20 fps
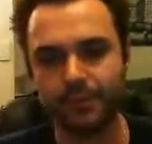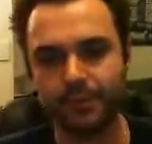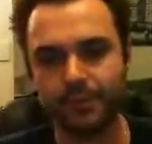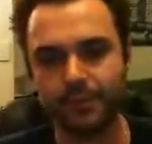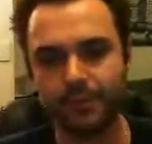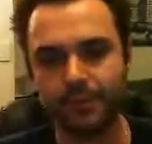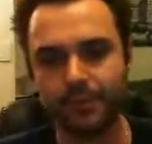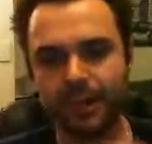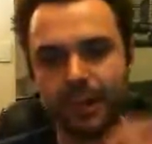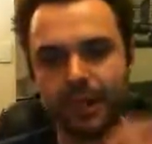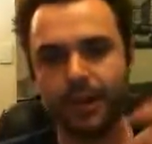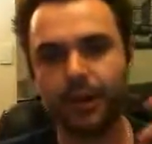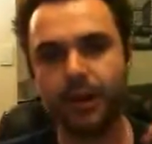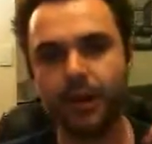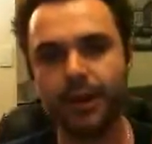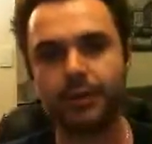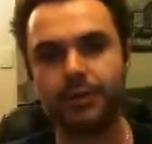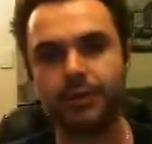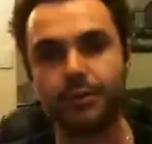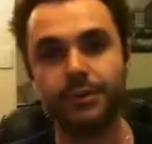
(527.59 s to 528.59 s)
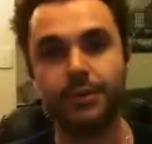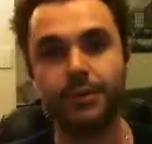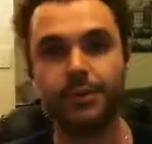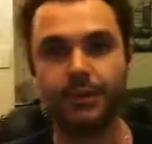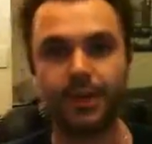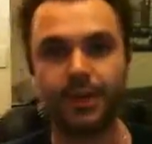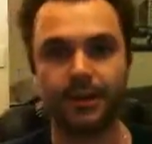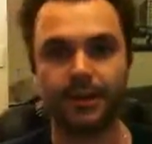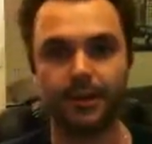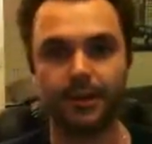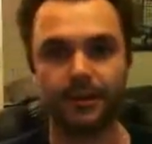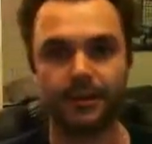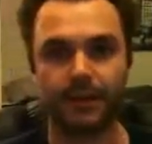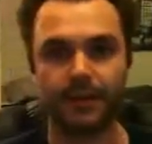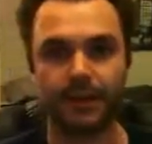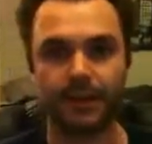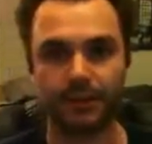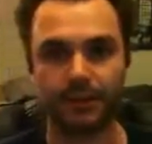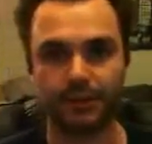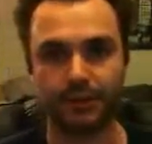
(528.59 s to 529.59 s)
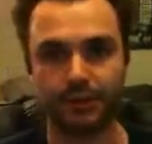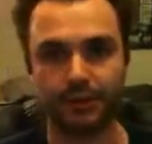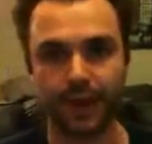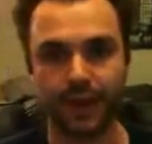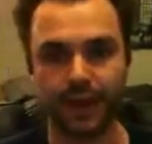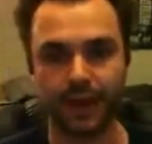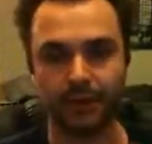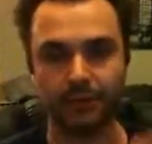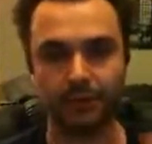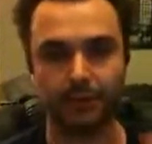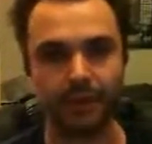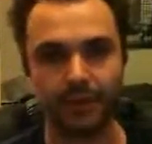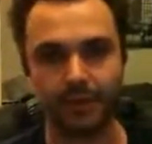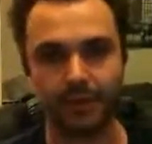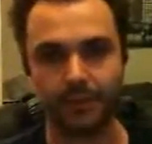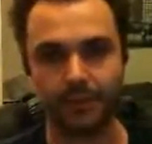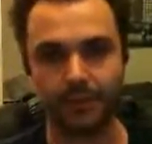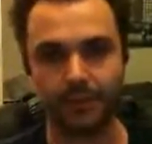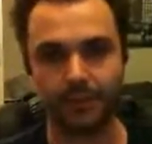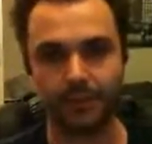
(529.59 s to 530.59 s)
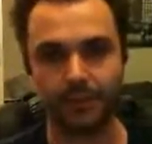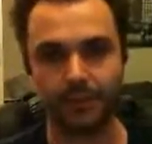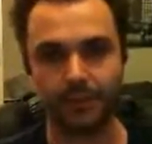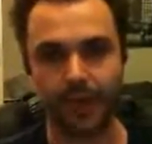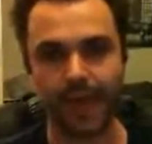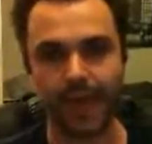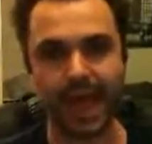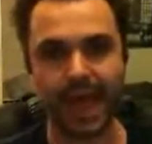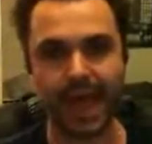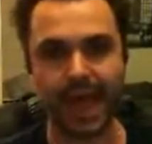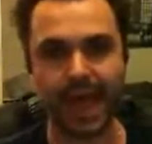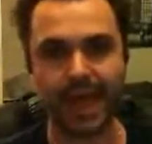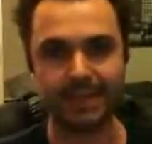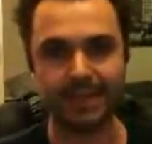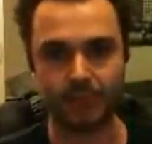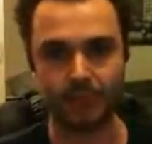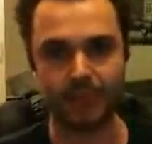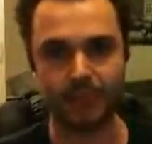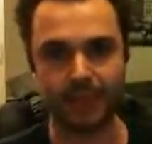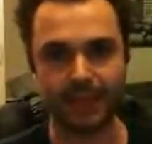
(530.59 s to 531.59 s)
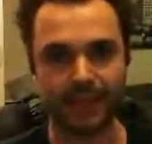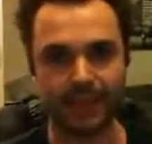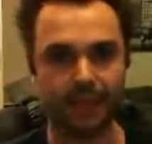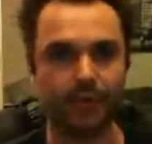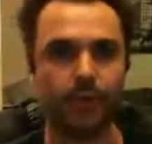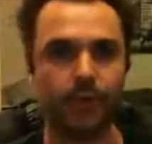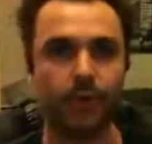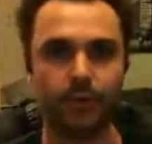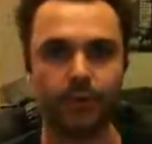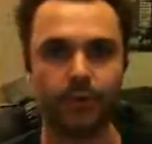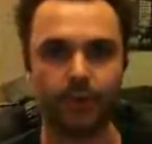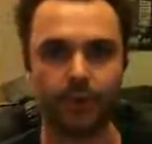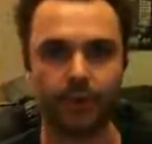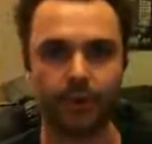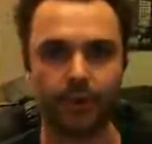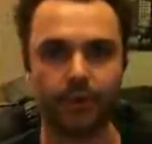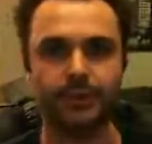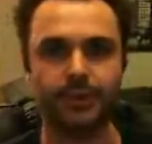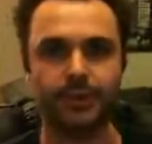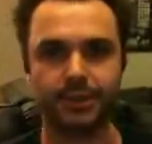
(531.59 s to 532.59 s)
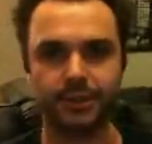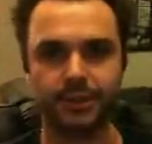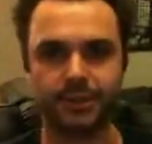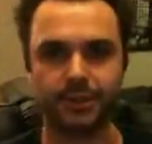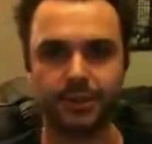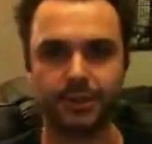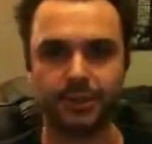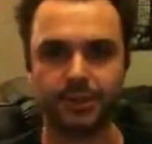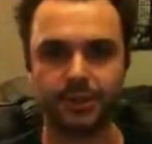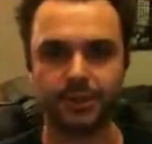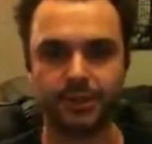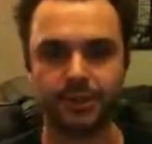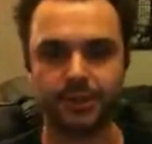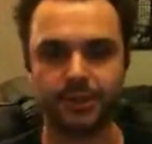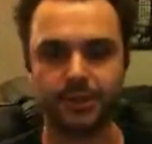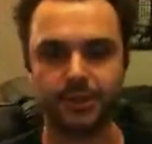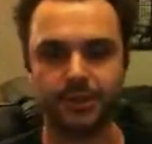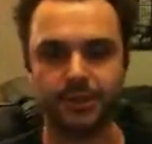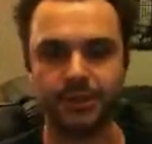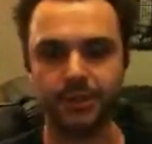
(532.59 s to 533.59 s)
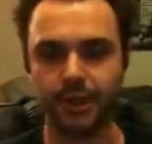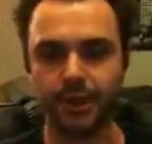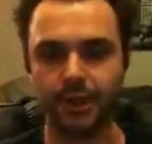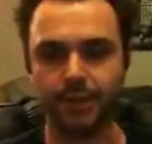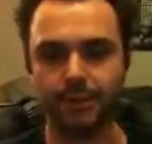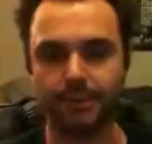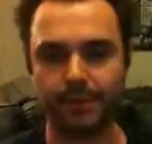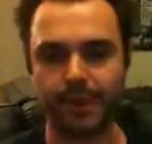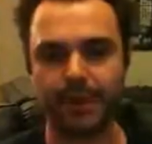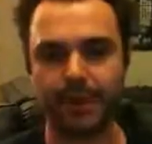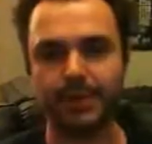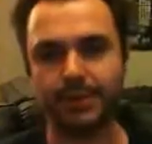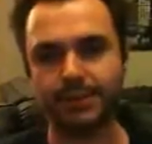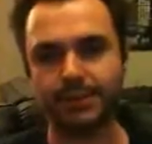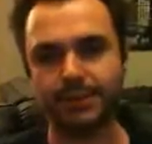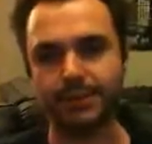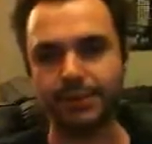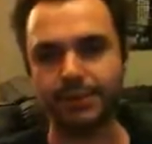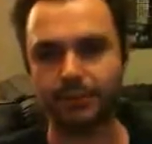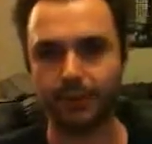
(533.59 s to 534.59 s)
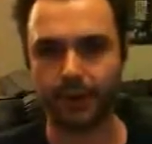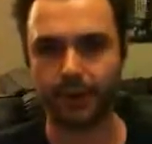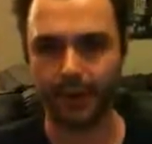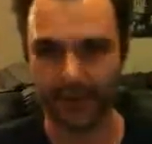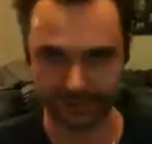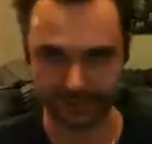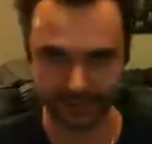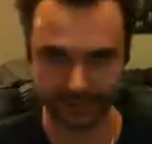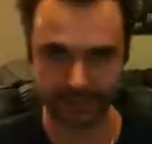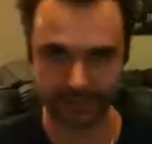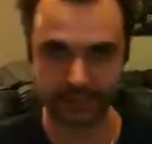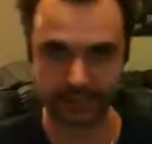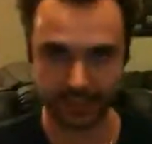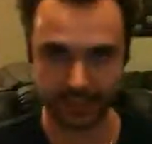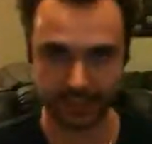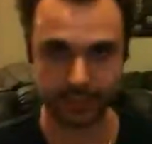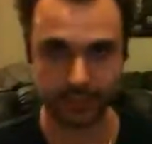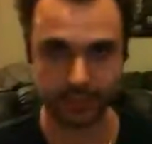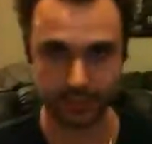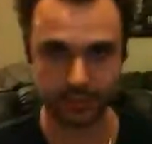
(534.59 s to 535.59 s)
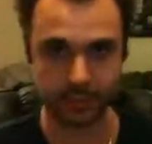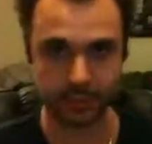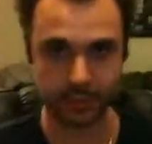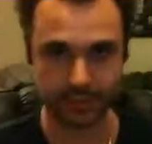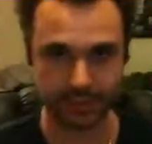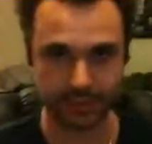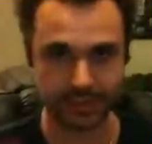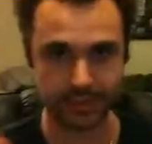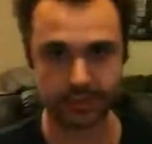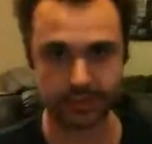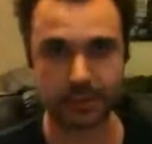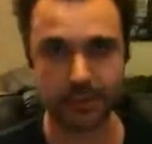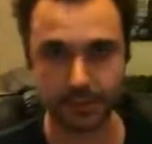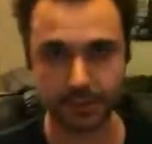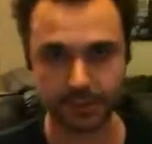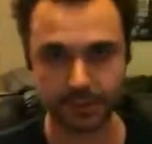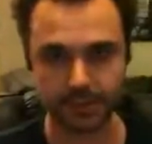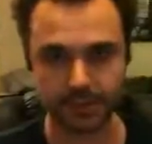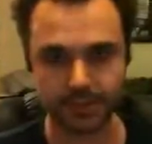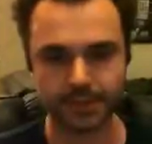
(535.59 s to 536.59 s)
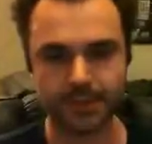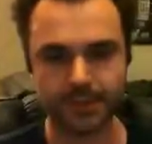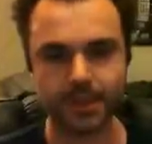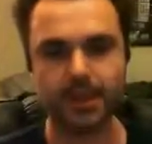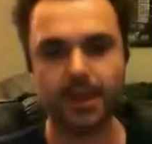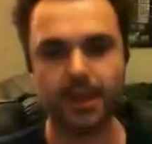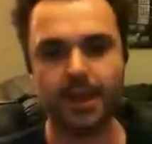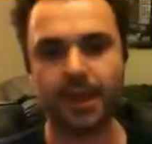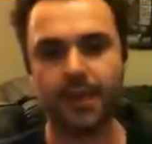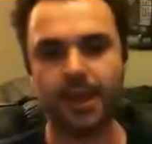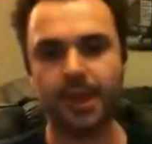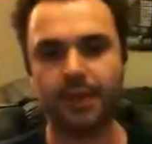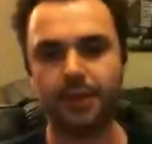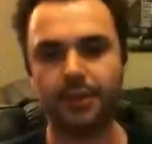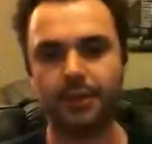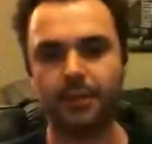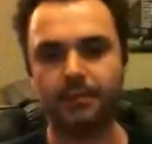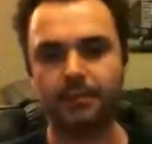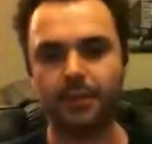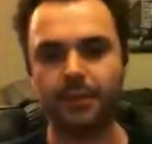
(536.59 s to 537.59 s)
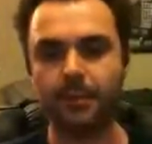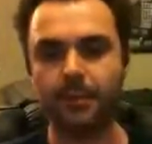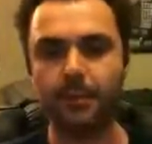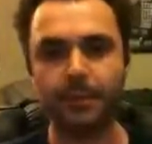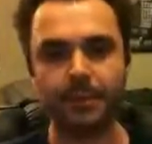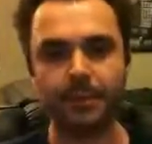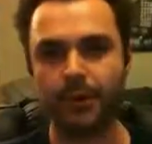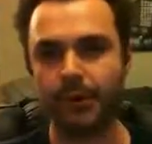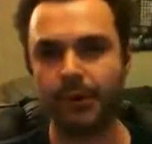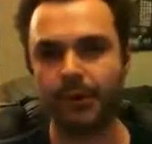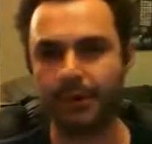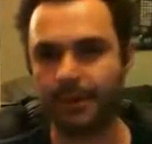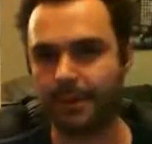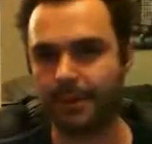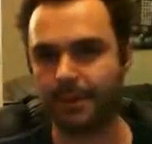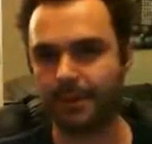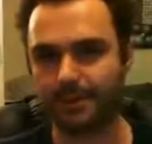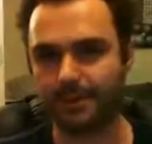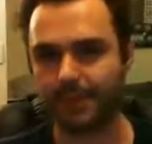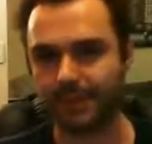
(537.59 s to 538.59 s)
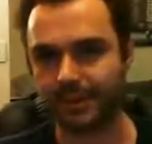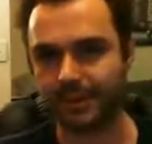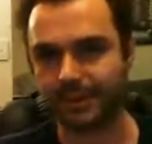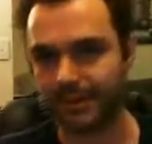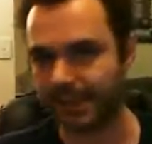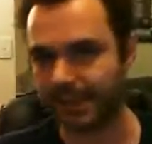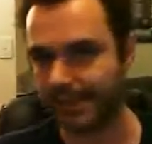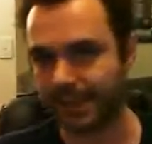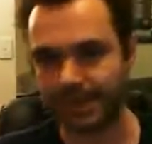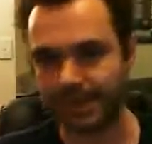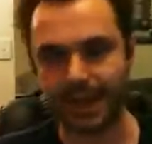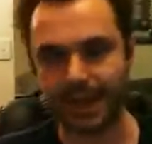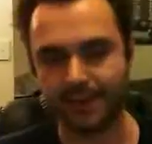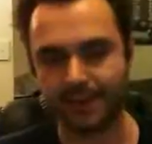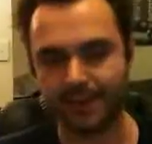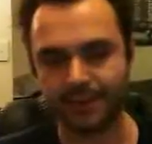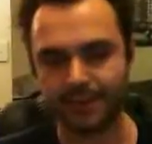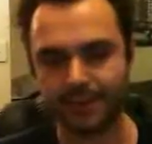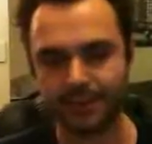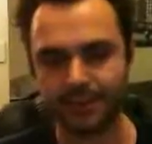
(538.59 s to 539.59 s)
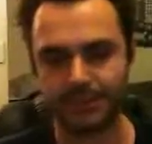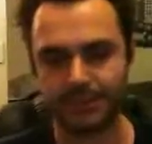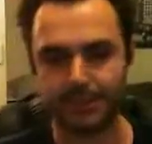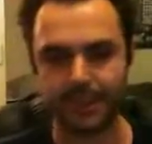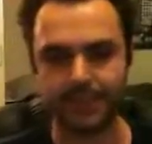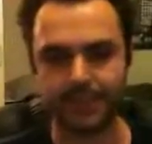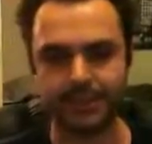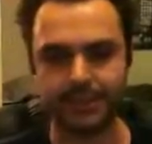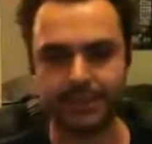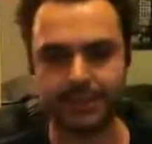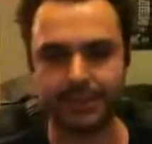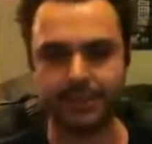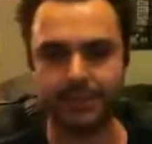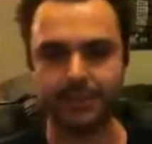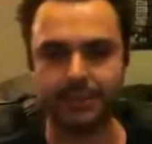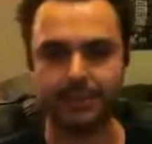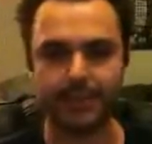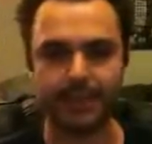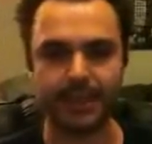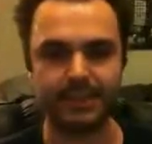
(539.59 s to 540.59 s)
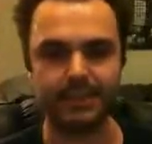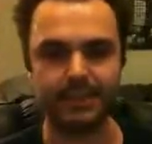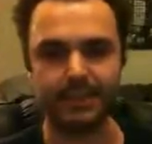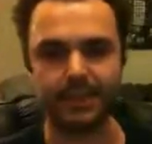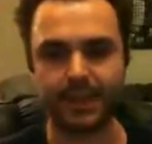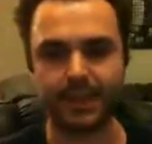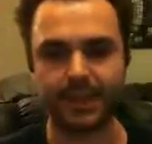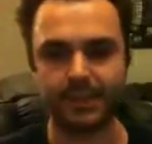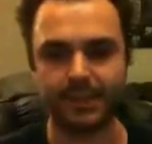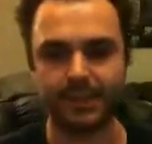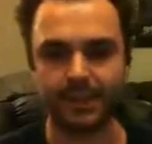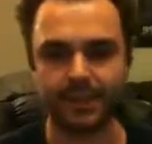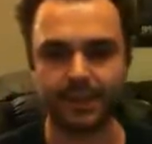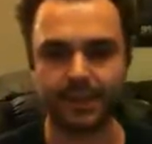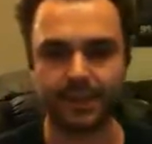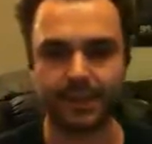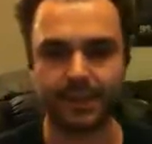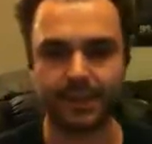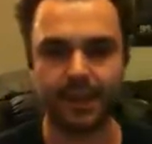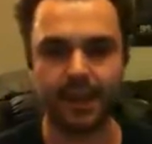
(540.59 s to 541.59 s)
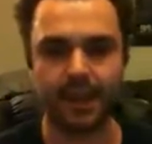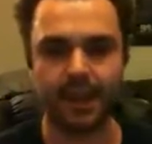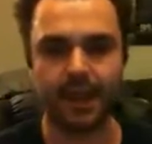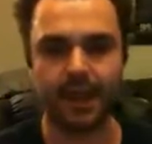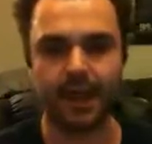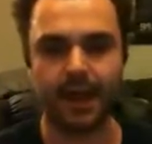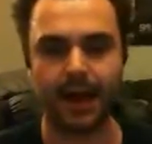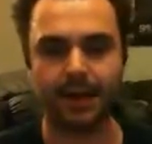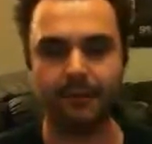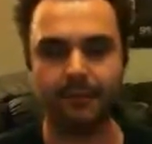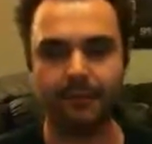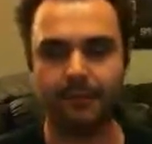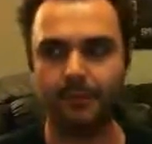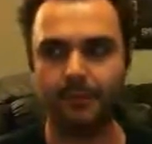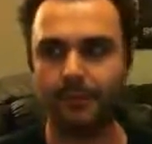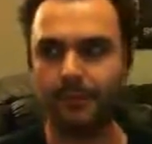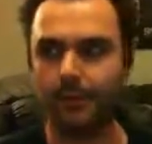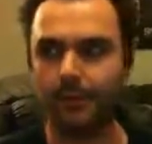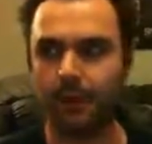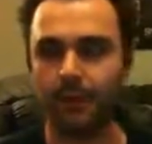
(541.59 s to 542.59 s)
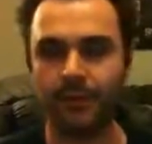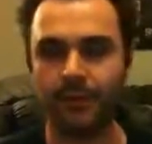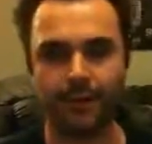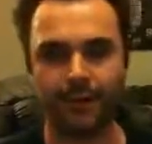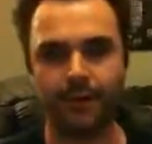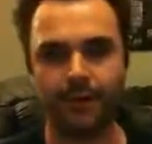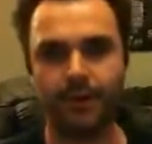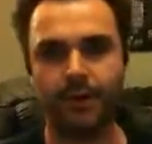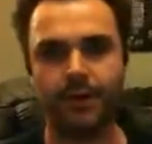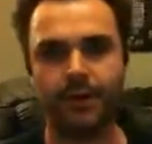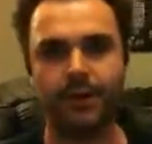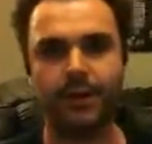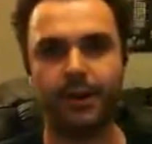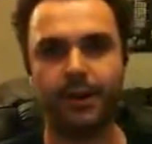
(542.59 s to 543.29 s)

they're not a good unit if you kind of look at them as what they're called. They're called an assault squad. So if you try to play an assault squad as a squad that assaults, you probably won't get that much success out of it, just because Space Marines on their own,